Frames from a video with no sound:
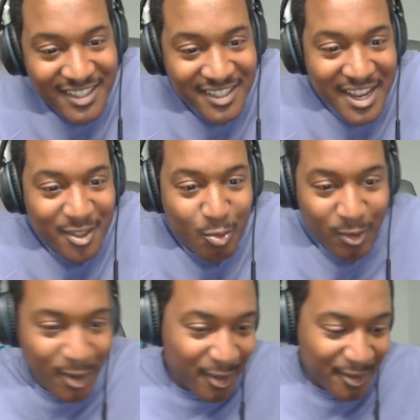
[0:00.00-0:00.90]
say the
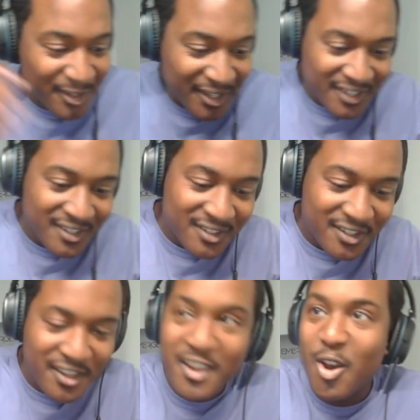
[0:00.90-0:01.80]
one.
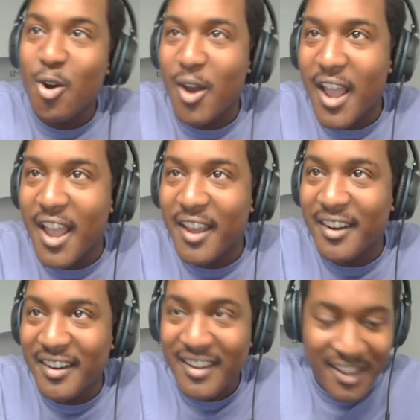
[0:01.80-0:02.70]

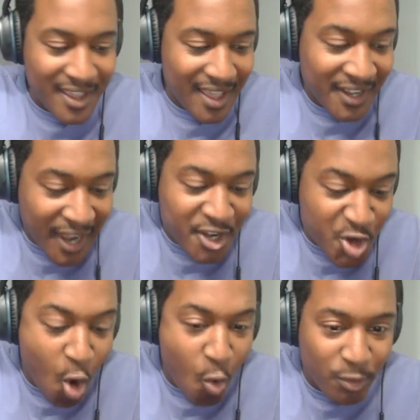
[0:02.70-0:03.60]
CON. Like I
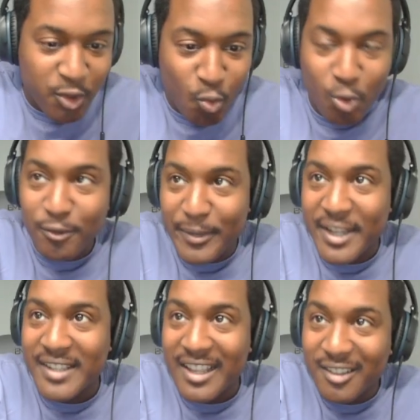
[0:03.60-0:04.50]
know what the word
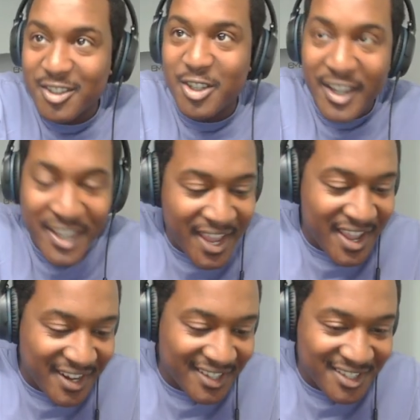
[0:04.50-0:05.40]
means. I legit
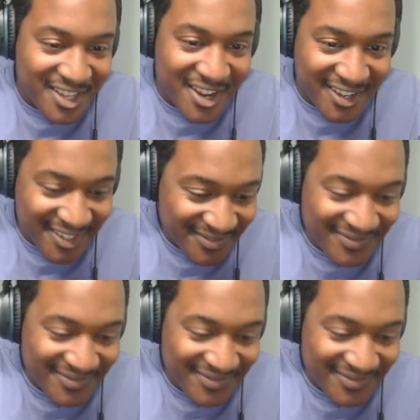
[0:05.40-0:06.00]
cannot say it.